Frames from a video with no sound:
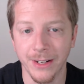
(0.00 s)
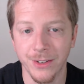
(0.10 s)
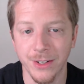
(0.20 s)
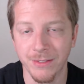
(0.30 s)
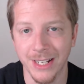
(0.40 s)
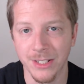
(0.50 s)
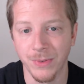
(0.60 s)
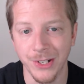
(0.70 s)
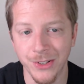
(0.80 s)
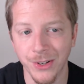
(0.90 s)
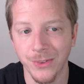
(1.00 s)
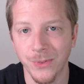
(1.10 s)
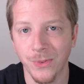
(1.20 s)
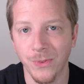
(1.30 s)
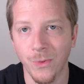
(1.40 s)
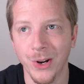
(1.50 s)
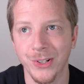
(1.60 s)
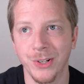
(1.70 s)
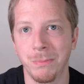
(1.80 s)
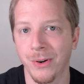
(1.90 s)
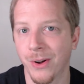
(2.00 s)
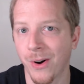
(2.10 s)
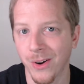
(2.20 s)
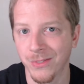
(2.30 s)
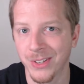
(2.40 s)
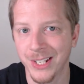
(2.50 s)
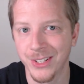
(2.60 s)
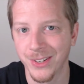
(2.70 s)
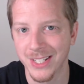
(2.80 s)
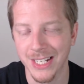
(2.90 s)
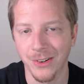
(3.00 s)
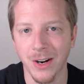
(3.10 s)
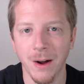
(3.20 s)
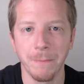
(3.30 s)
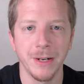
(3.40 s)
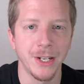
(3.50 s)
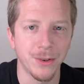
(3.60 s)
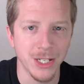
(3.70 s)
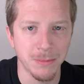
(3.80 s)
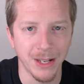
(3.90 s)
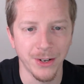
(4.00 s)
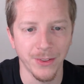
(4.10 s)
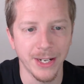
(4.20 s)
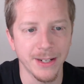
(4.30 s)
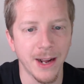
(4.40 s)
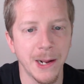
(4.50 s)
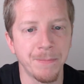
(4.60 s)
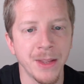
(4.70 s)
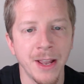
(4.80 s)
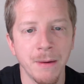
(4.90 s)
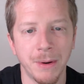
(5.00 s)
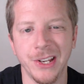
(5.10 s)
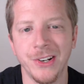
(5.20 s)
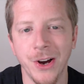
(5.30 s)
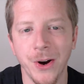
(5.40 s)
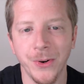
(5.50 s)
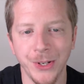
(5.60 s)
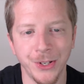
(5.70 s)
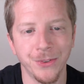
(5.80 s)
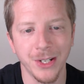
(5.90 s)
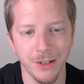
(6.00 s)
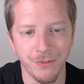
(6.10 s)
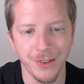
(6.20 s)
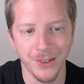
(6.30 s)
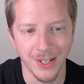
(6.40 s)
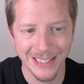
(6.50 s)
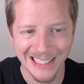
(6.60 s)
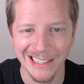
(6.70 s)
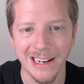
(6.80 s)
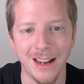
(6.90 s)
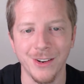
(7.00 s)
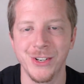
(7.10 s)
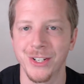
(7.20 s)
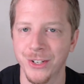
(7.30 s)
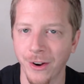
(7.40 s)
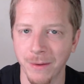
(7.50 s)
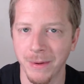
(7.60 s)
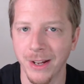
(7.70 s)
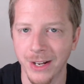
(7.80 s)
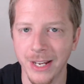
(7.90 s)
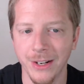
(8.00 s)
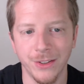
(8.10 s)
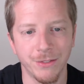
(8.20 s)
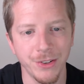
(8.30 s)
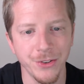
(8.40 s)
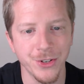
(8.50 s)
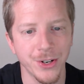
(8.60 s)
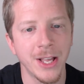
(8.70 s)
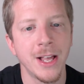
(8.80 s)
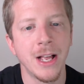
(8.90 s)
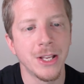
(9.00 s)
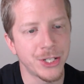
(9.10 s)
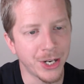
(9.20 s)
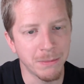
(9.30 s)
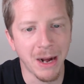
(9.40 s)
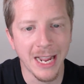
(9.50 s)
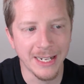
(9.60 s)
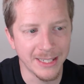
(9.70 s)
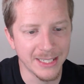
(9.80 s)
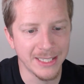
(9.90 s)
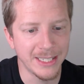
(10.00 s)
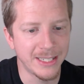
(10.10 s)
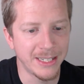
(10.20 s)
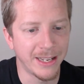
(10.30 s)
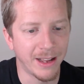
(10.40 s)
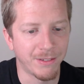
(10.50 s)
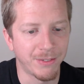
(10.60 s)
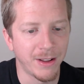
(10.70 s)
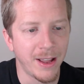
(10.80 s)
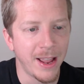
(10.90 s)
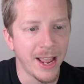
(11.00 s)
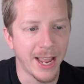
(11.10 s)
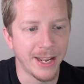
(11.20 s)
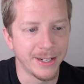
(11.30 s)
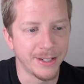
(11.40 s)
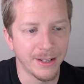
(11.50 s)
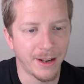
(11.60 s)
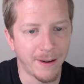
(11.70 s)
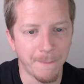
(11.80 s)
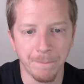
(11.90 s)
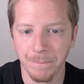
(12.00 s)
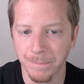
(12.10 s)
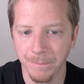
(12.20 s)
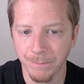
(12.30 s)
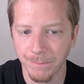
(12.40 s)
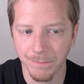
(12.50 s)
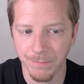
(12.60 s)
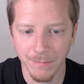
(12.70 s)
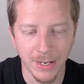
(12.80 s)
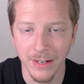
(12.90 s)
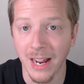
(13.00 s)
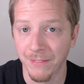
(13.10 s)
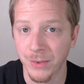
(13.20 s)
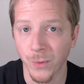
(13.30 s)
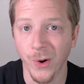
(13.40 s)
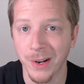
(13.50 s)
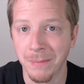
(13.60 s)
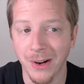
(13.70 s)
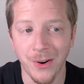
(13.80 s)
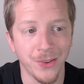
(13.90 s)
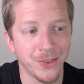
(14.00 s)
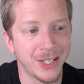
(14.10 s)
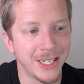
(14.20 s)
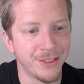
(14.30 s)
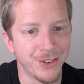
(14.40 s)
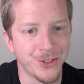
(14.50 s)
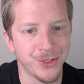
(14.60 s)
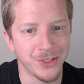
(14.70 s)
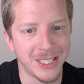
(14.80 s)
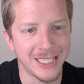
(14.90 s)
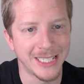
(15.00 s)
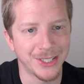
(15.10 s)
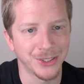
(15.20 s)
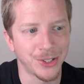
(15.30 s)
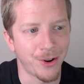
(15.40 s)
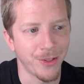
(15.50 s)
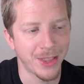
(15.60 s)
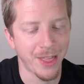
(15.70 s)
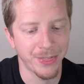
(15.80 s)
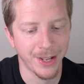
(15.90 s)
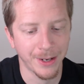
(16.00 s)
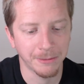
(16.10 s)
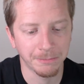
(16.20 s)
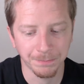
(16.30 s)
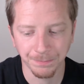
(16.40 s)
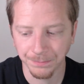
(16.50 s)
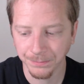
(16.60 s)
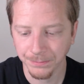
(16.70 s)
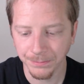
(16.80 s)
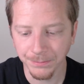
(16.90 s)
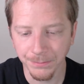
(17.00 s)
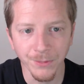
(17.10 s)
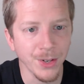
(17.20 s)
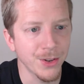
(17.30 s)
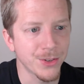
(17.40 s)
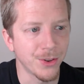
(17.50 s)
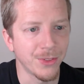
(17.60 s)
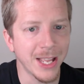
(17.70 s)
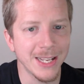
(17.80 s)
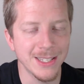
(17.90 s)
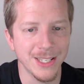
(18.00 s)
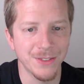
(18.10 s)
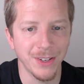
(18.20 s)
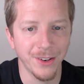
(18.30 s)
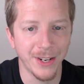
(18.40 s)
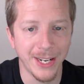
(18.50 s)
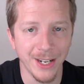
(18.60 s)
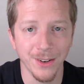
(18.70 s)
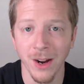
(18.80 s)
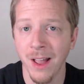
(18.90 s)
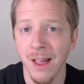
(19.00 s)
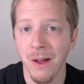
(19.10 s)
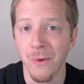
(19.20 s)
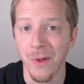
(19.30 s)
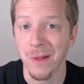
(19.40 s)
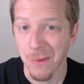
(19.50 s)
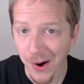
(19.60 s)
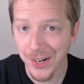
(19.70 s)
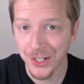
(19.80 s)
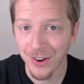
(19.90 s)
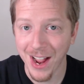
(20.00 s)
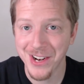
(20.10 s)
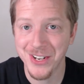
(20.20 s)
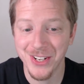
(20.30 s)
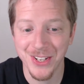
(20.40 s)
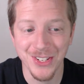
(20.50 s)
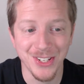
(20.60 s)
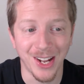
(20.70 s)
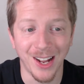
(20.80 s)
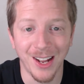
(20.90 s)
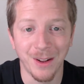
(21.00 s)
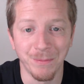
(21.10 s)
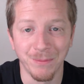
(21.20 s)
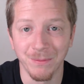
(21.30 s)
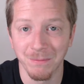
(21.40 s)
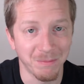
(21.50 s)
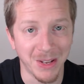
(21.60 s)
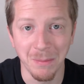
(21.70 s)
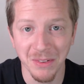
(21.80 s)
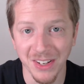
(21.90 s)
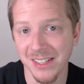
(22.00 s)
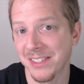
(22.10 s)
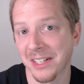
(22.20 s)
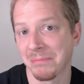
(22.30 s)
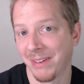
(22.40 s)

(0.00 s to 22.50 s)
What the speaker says: to invest when you don't want to put all of it into a single company. You don't want to spend all that time, but you really feel like technology is going to be a key to the future. So you could buy into this ETF and not have to worry about all the individual details on that there. So that is this video here. When the market crashes, keep investing.